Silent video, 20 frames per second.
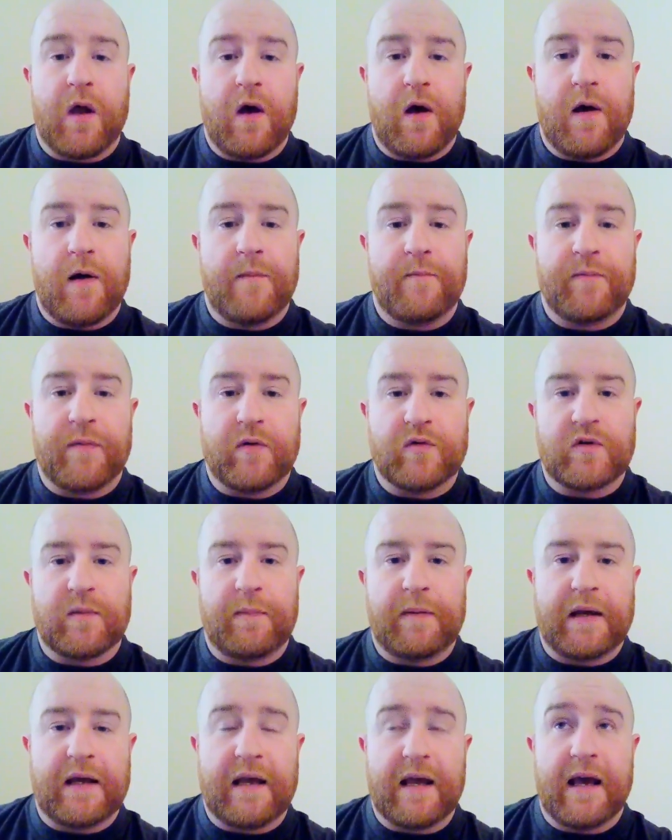It was a
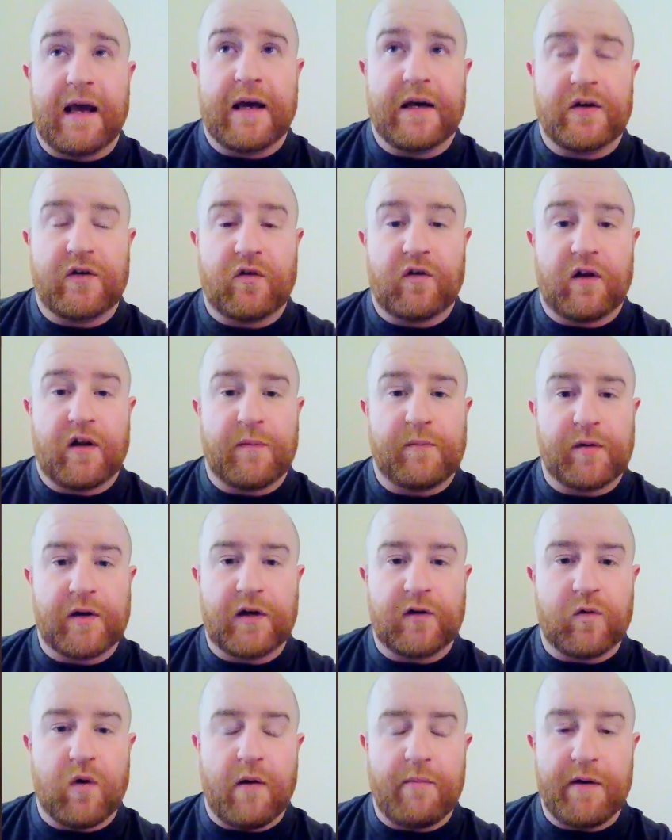big case, and the
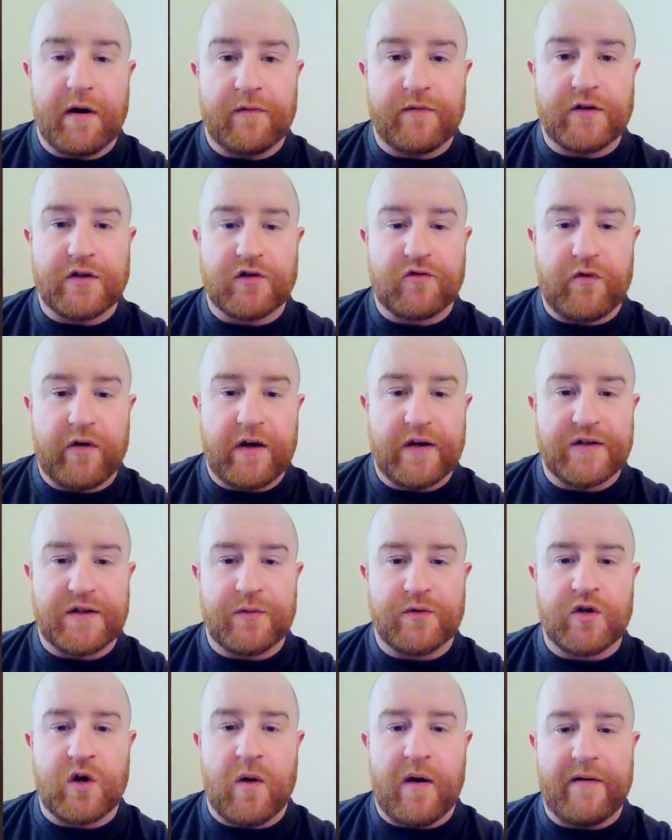police would have been off the streets.
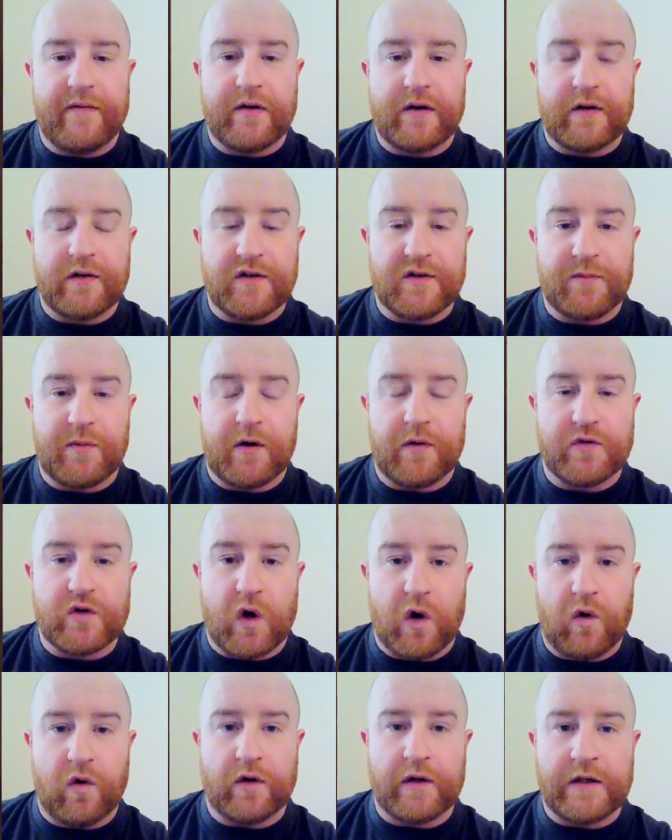There was no evidence, but it was
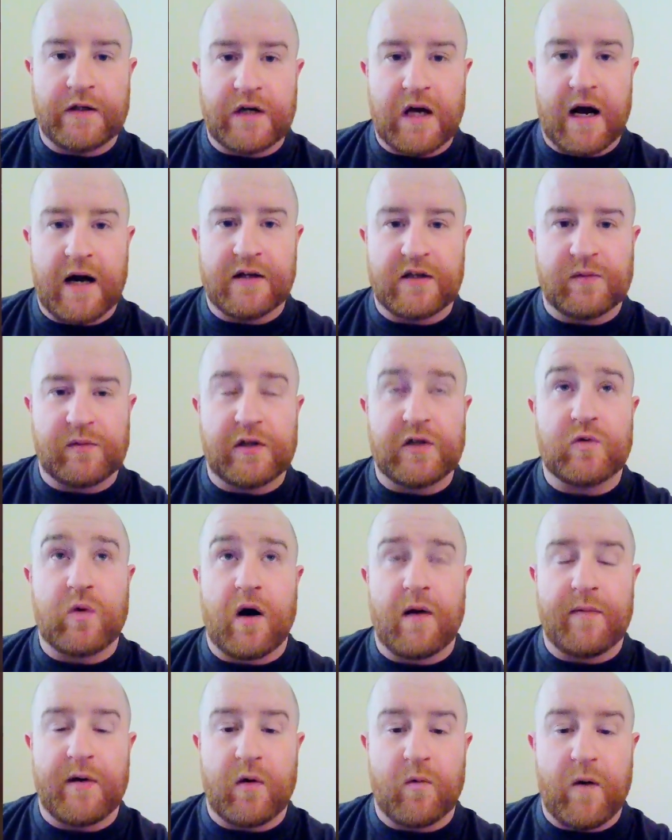a holding charge. The police
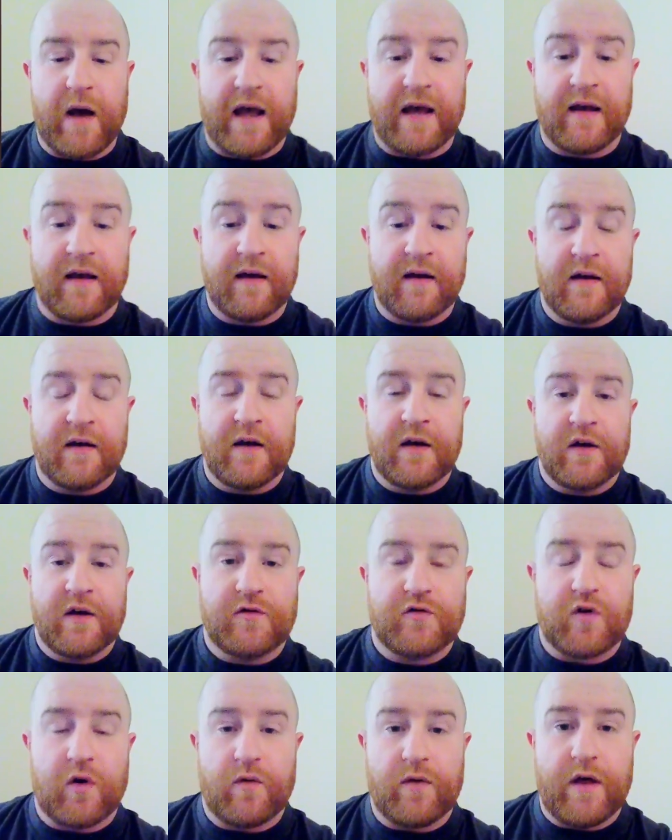would have been away
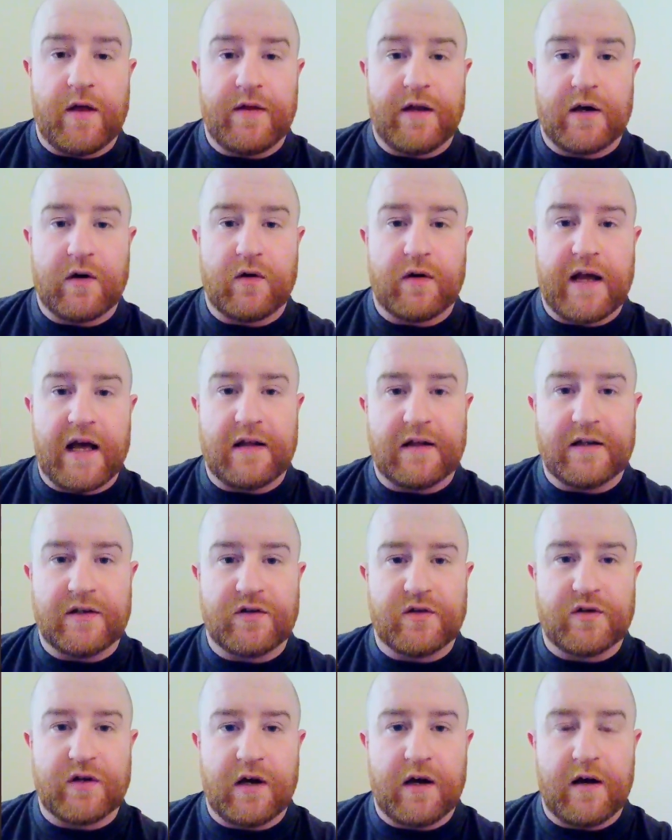so that they could get
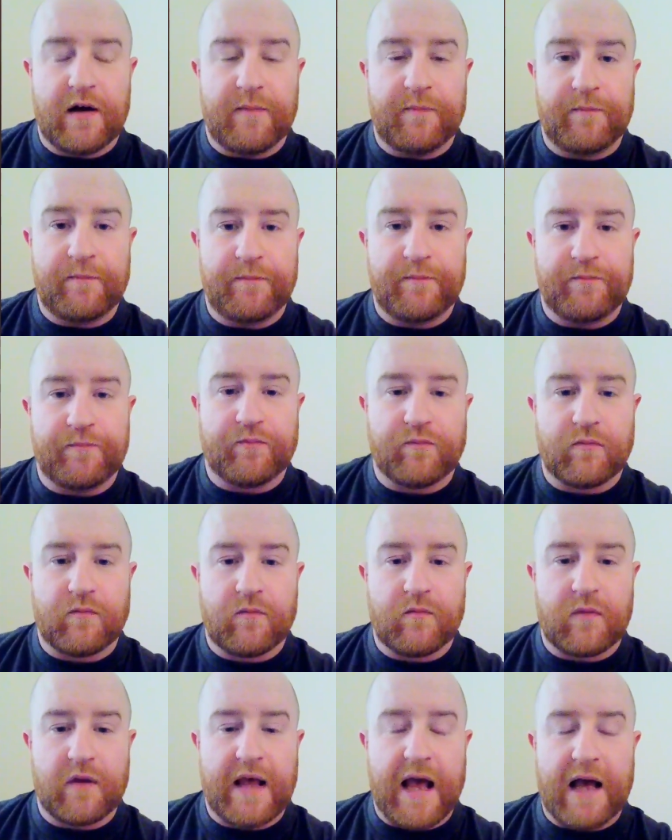this
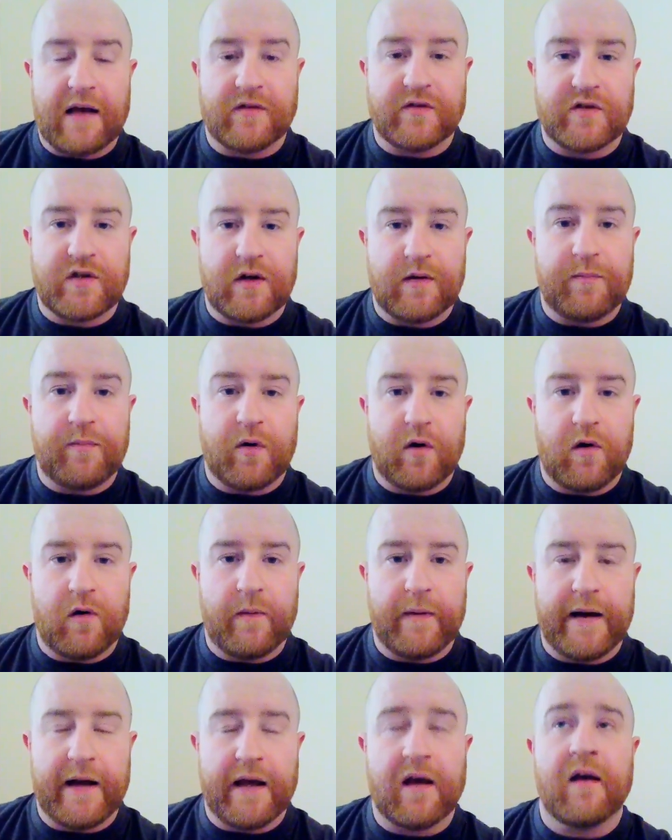gangster put
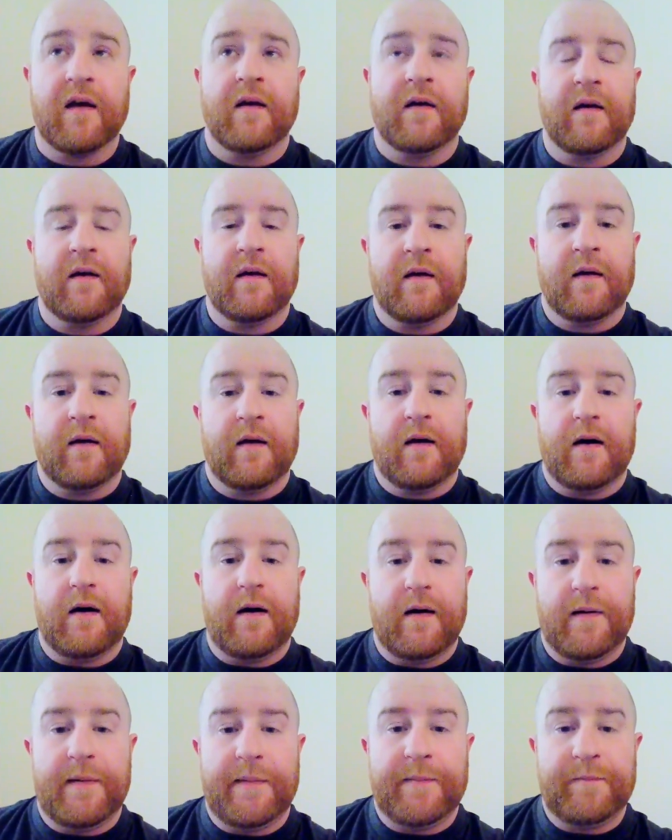away.
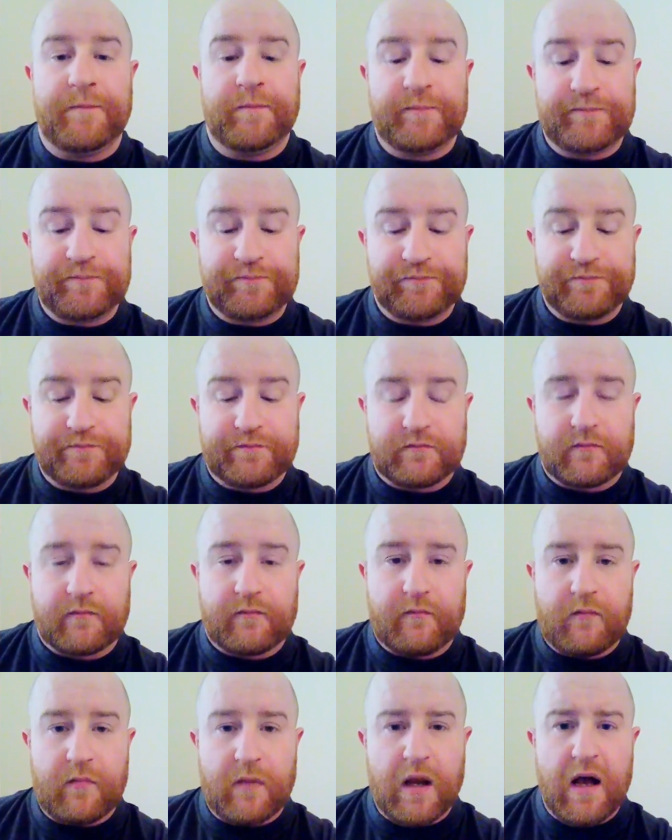
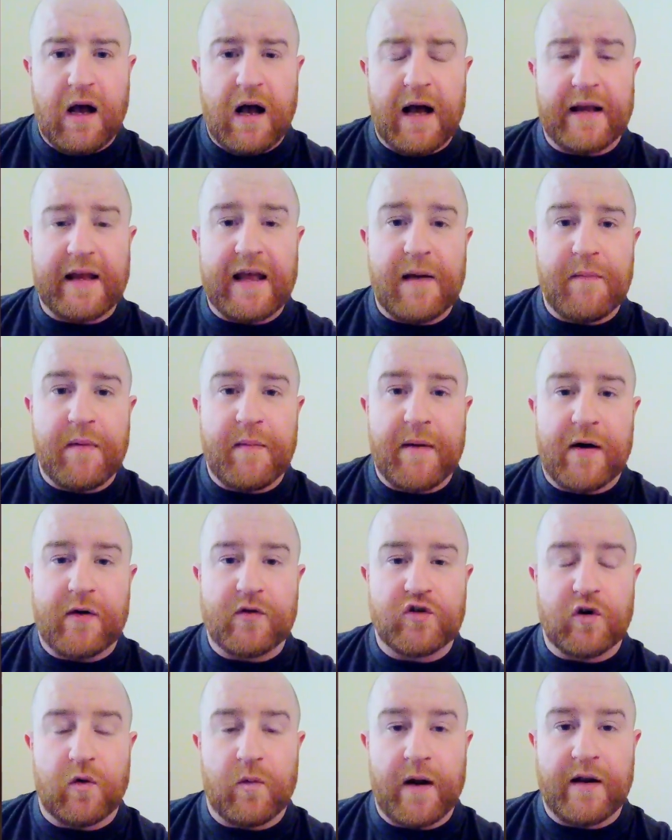I kept my
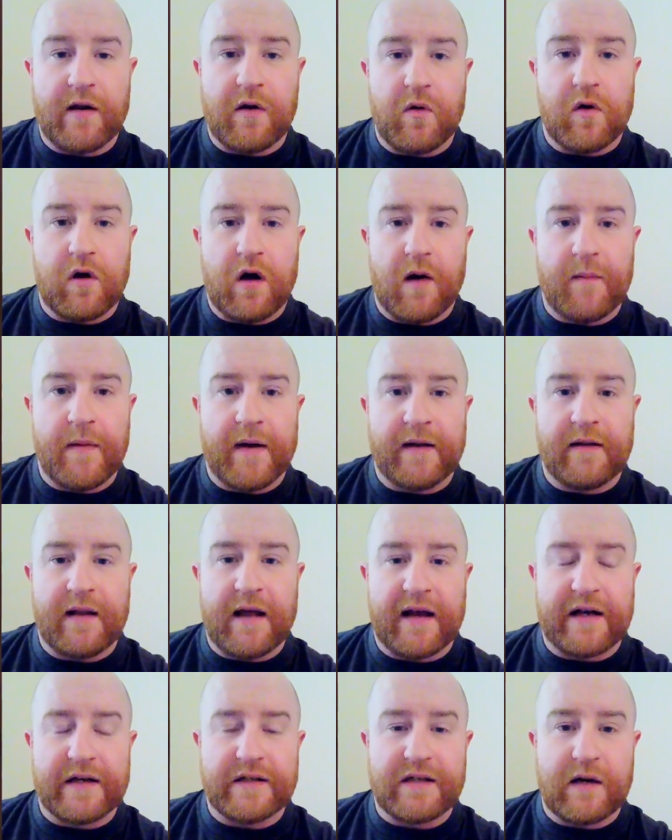mouth shut, went no comment.
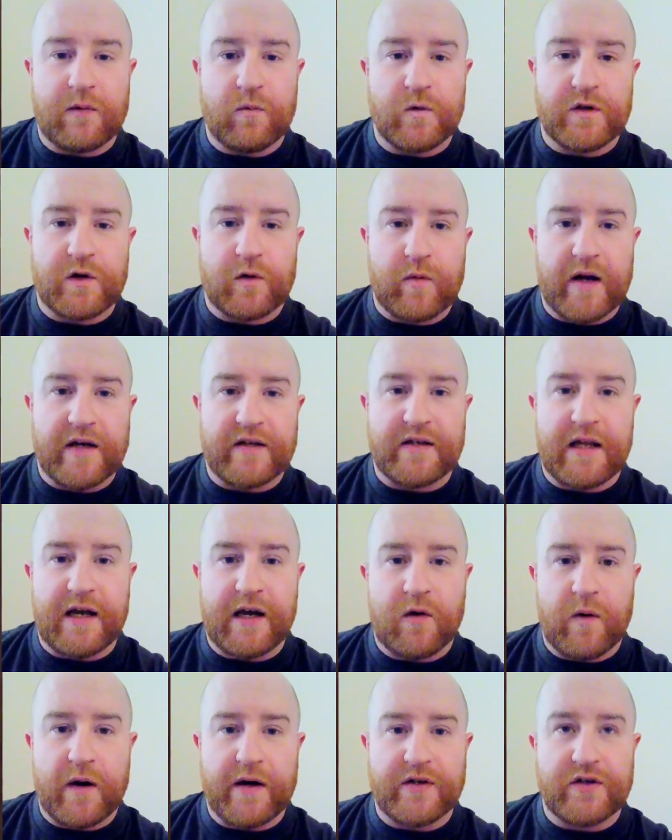Like I said, was
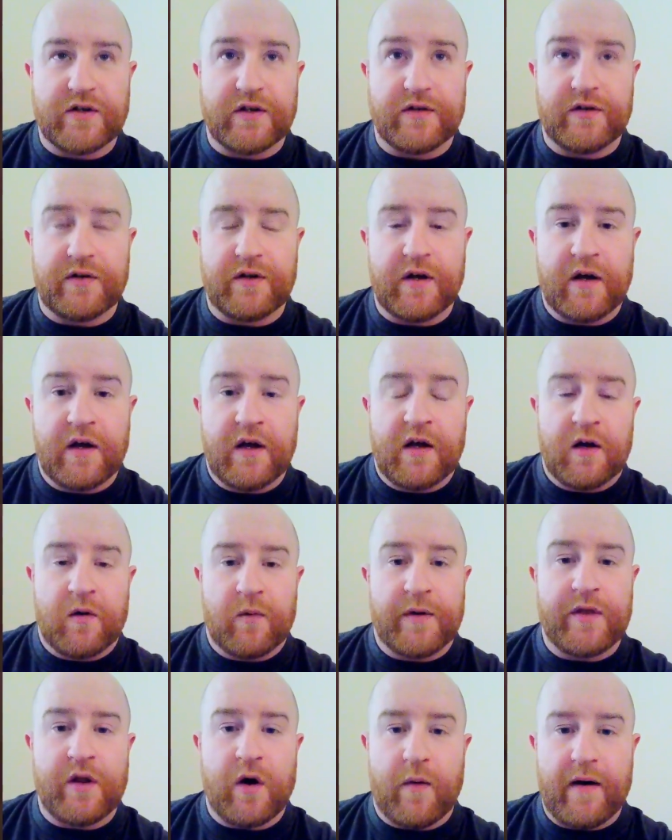arrested, questioned
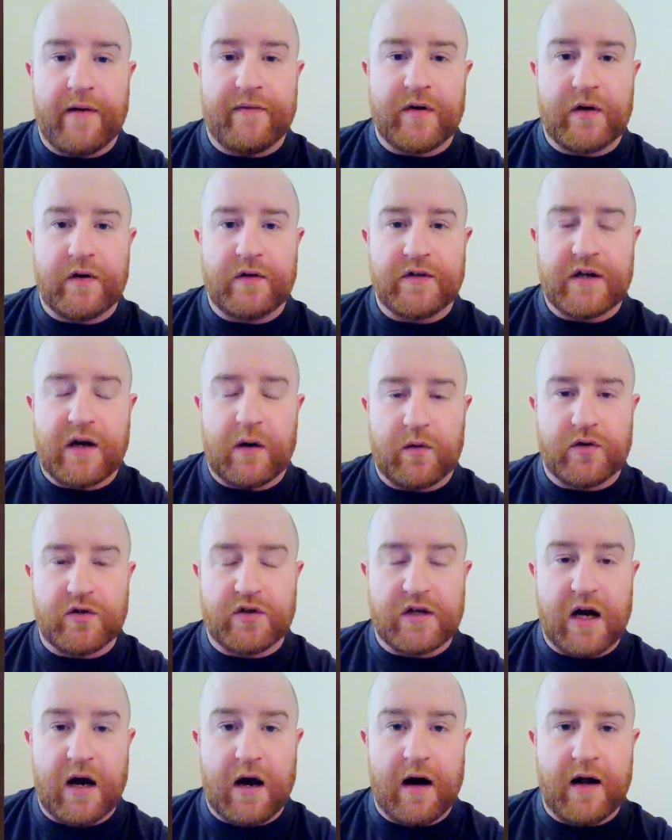with no evidence. I was
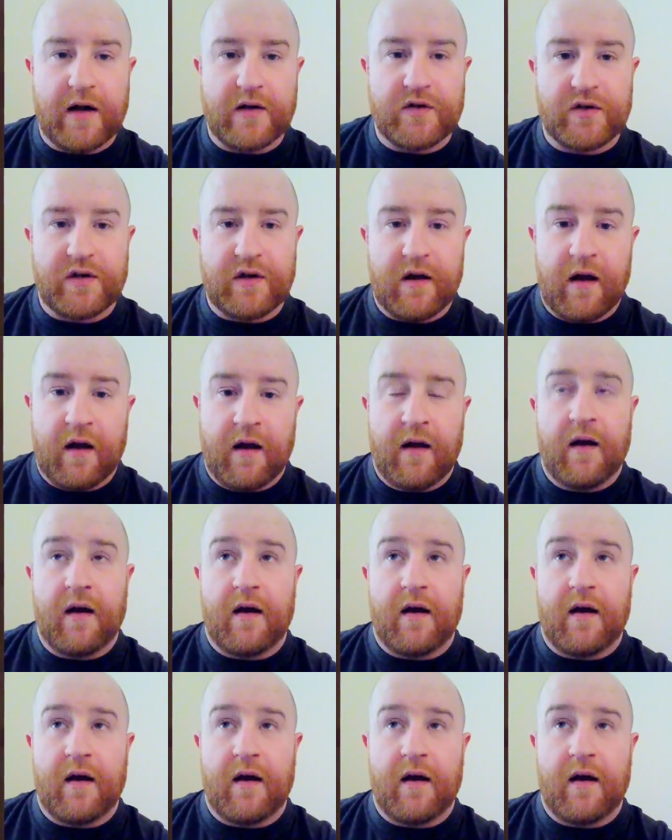charged.